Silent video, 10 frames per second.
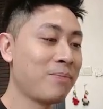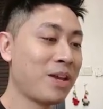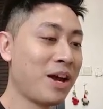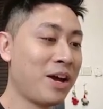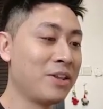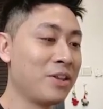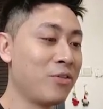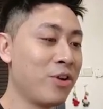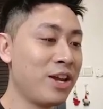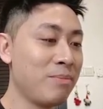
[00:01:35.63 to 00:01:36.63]
the
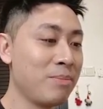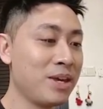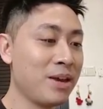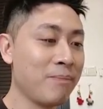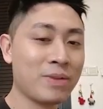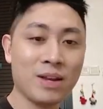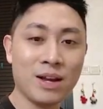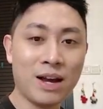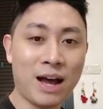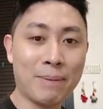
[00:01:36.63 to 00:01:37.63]
Redmi
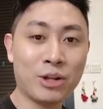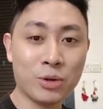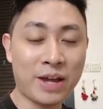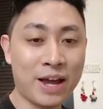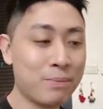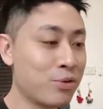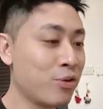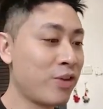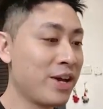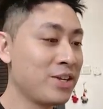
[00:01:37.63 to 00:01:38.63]
Note 10
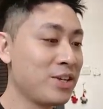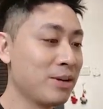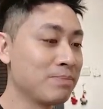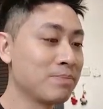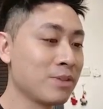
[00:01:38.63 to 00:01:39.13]
Pro right here.